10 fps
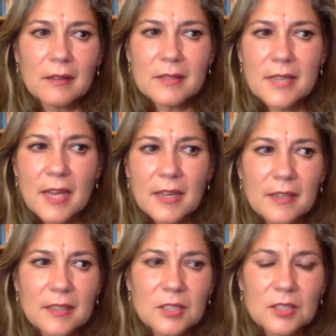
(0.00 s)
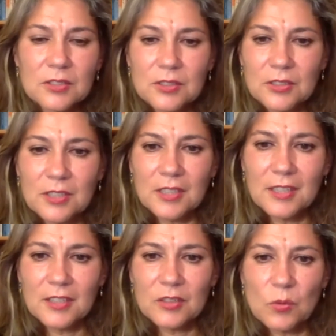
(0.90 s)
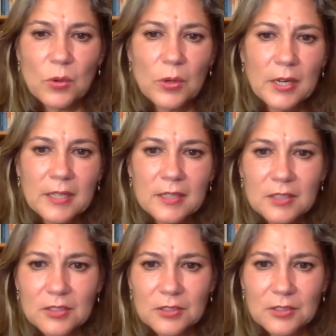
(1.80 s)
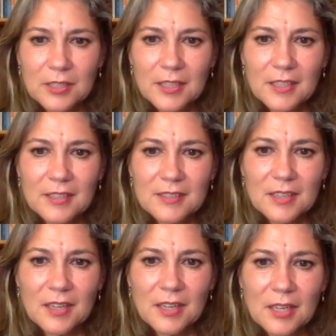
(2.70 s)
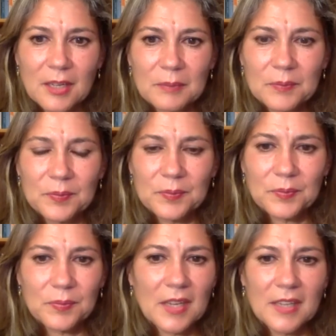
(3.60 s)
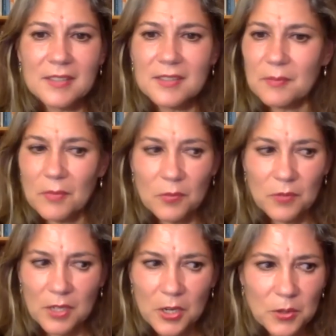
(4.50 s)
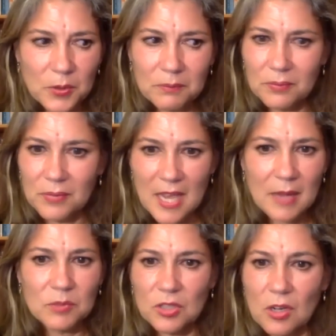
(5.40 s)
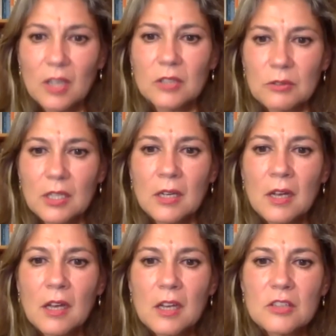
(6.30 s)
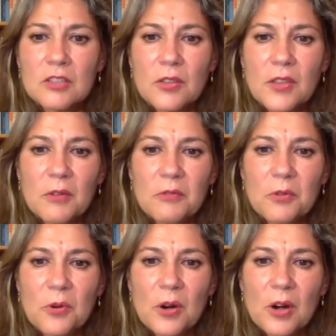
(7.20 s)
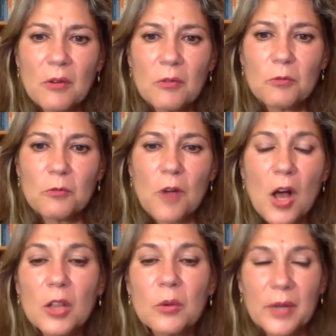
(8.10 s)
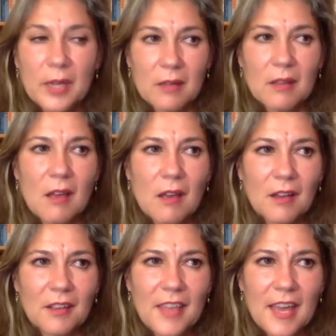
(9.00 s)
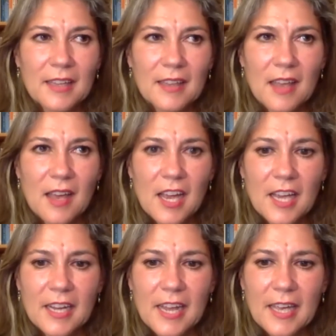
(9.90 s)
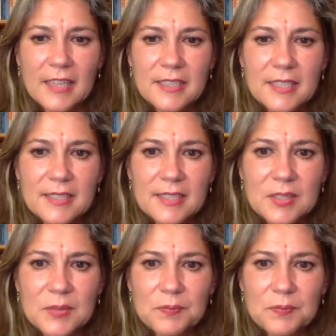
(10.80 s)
tech industries, war industries, um, it's the video game genre. So therefore, following along that line and his